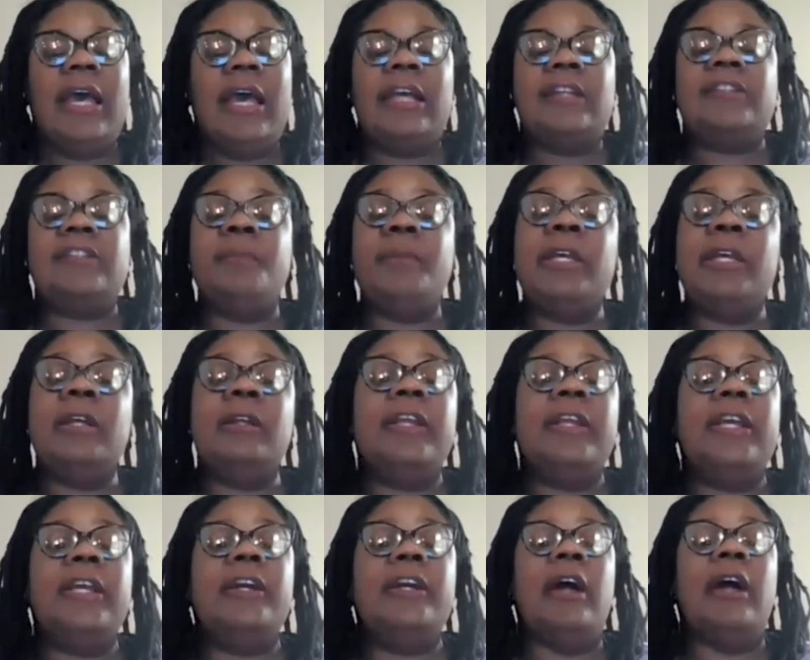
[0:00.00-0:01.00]
And to be
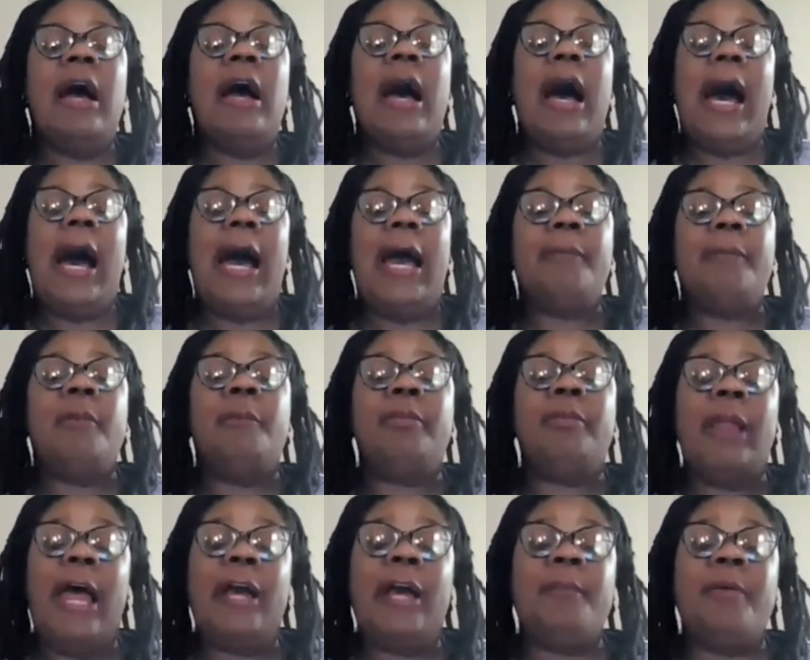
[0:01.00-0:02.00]
clear, I am a
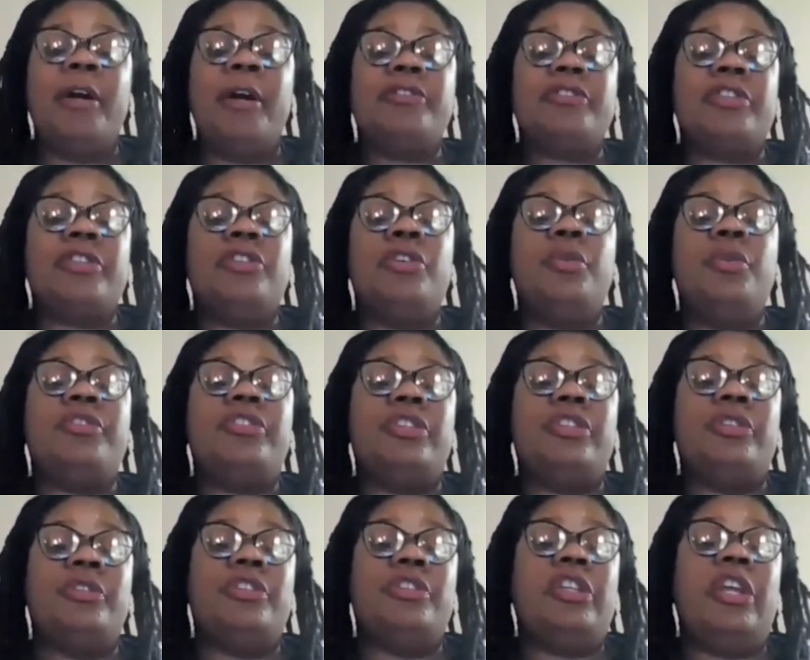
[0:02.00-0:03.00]
Black person who is
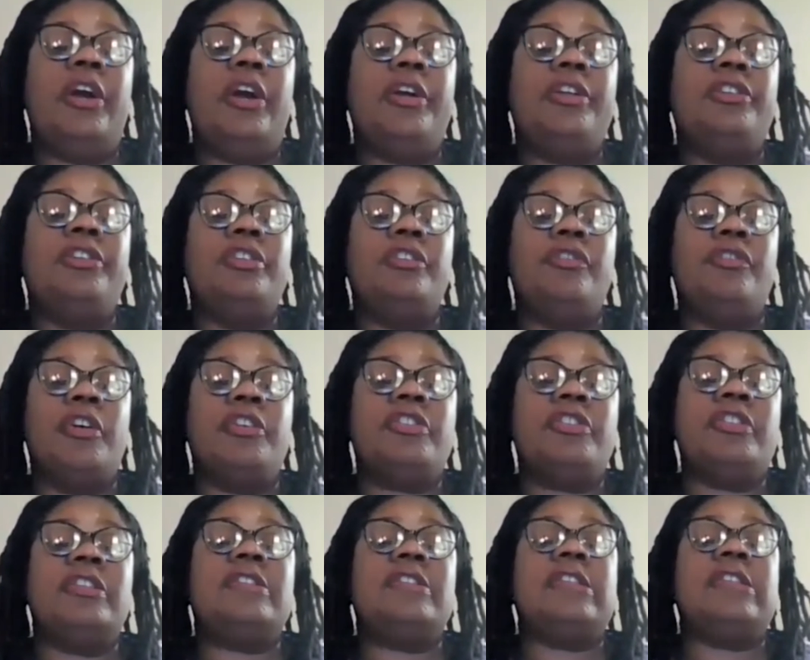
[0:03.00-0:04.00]
a Unitarian
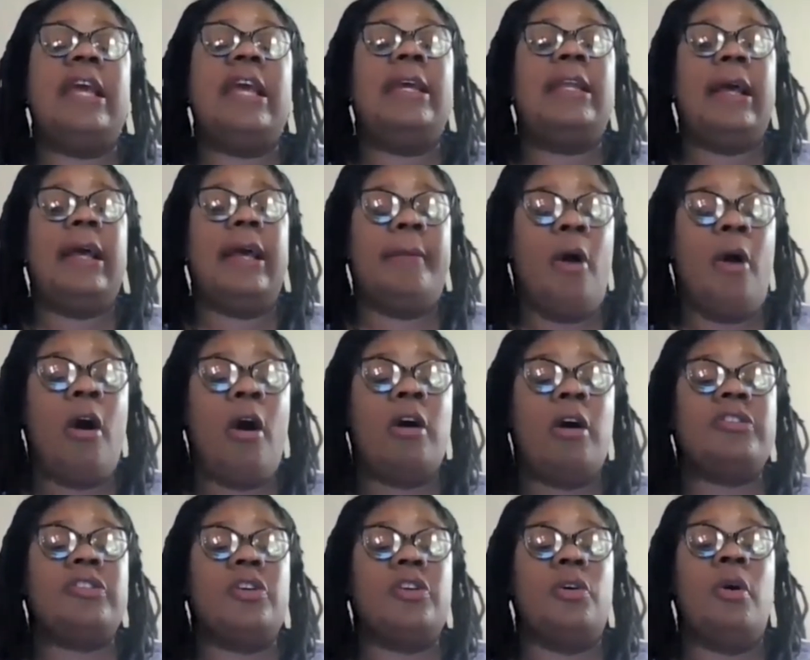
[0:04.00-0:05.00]
Universalist, and I am
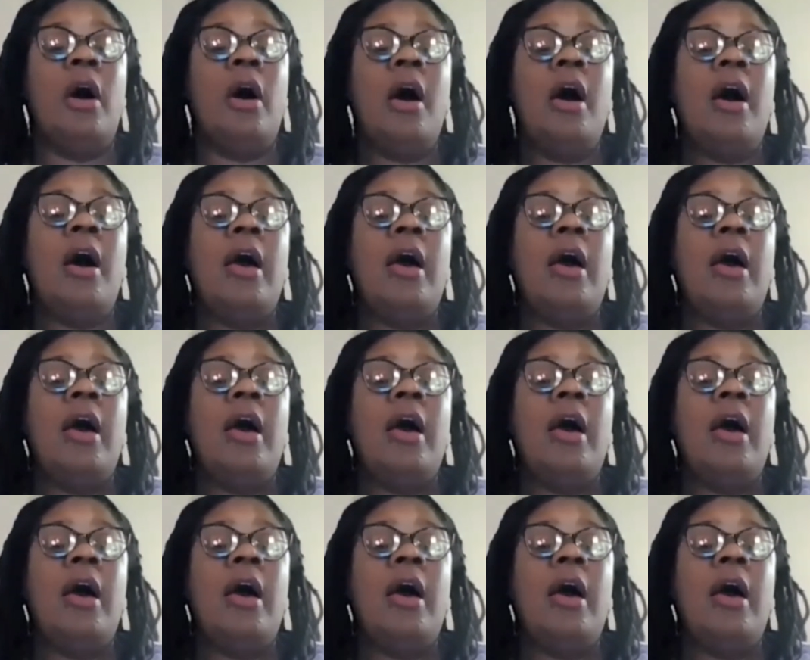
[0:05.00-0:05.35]
also